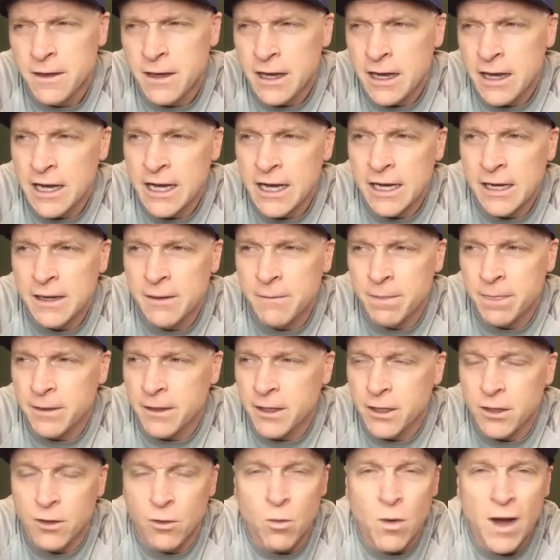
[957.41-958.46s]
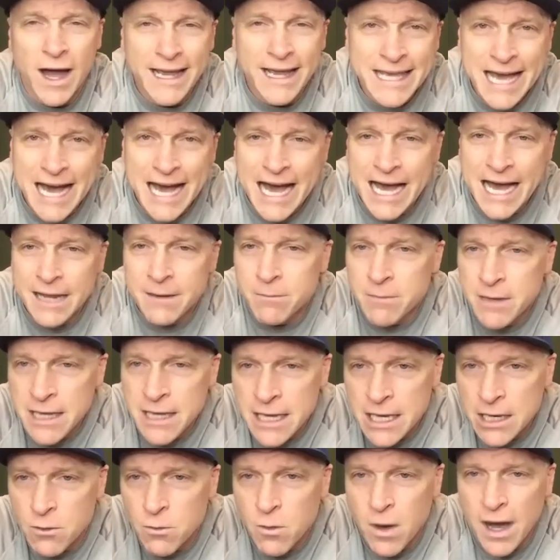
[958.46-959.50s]
um, you know, why God
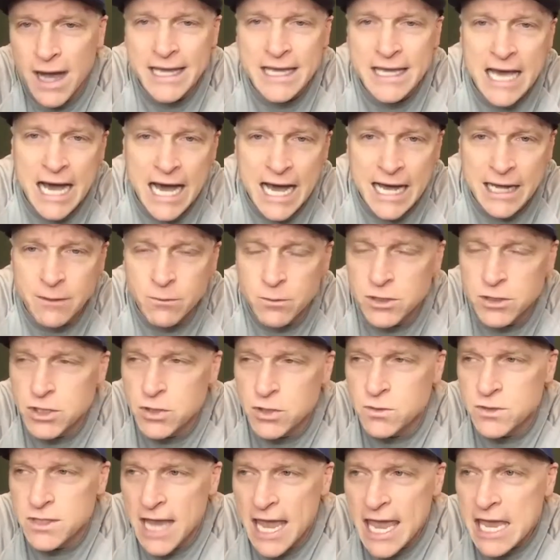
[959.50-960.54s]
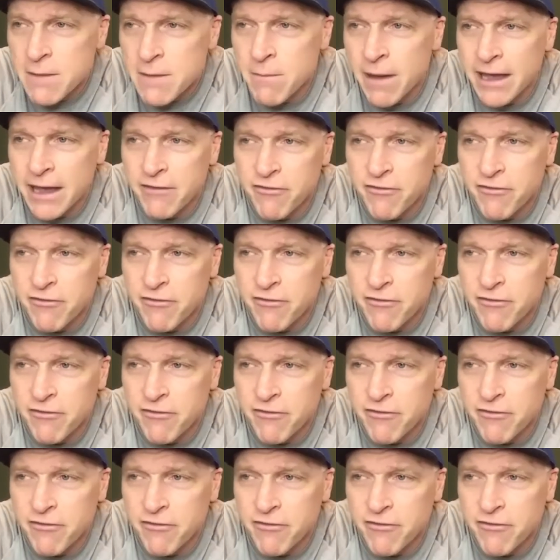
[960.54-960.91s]
me? Why God would you take my